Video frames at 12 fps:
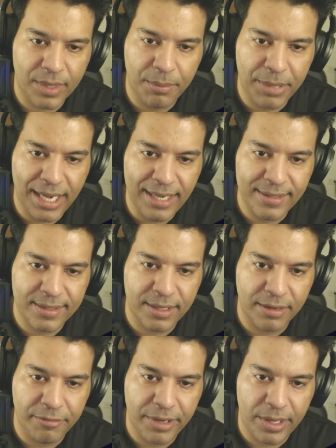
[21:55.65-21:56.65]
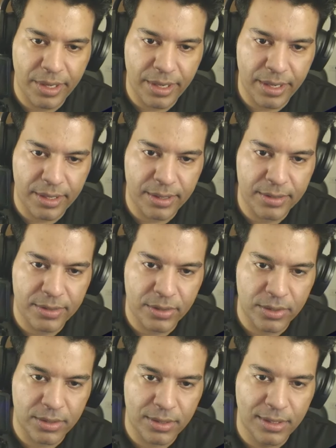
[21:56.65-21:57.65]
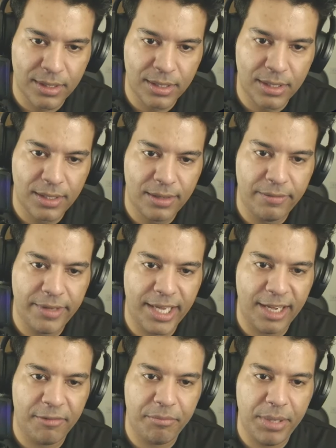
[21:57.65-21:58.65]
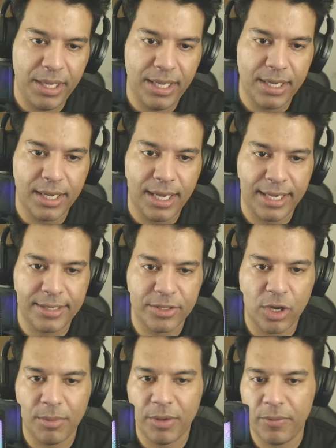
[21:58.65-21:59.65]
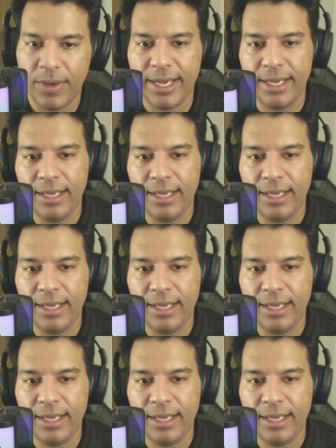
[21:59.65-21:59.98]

price is somewhere here. So we have p, x, y